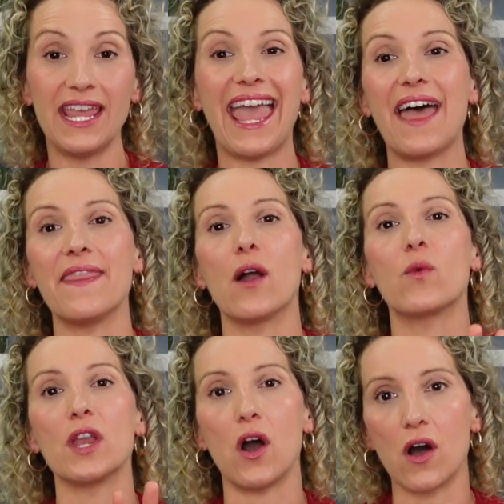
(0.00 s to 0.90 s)
and that
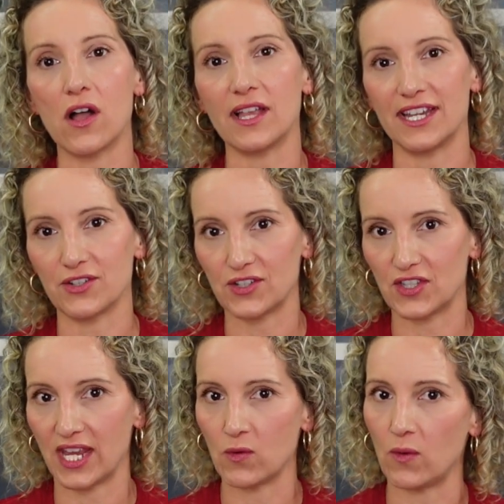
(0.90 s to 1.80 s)
we all
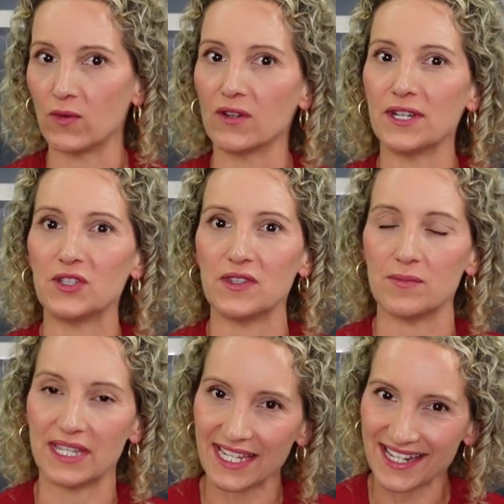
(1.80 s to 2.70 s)
understand what we agreed to in the
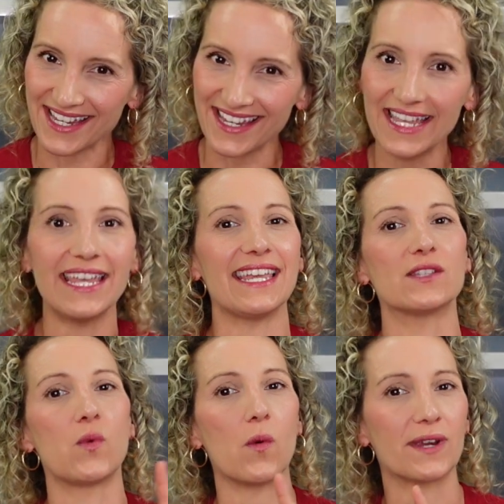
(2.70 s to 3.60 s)
beginning is
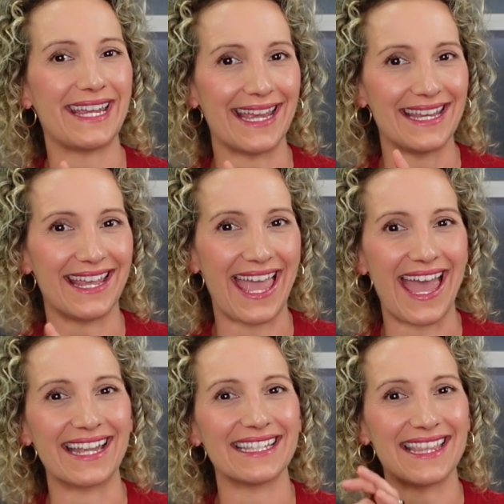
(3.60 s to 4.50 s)
what we're getting
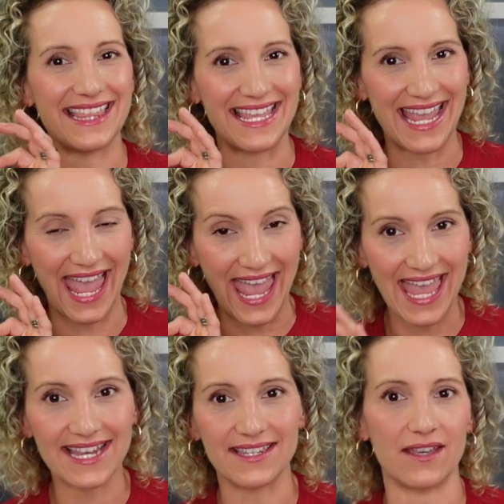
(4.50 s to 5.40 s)
at the
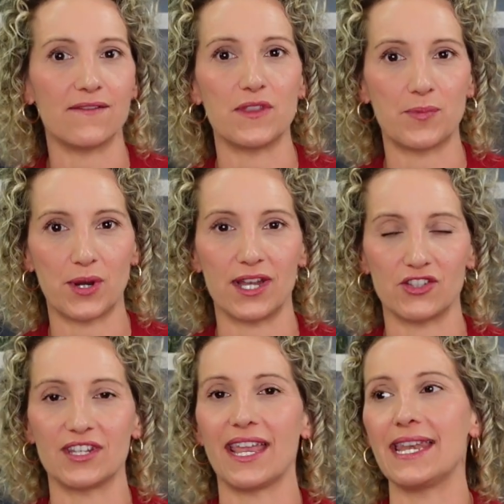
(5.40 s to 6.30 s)
end of the
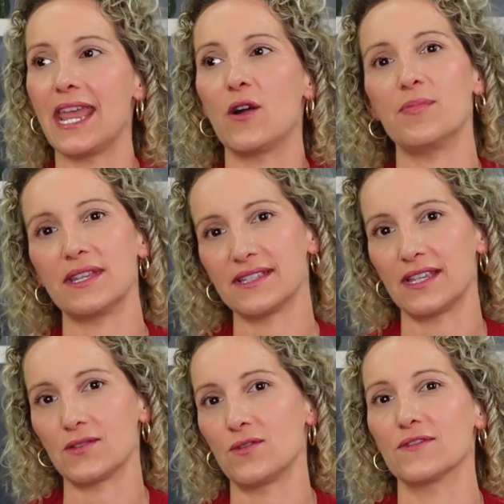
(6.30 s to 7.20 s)
project and now being
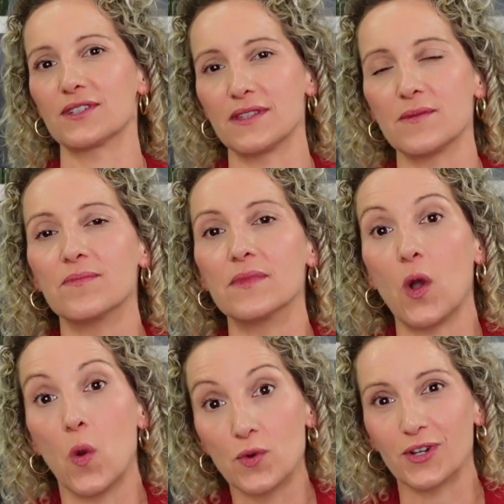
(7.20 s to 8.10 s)
sent over to the
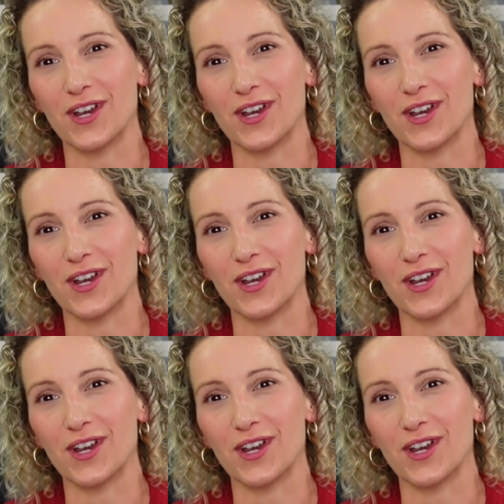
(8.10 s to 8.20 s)
owner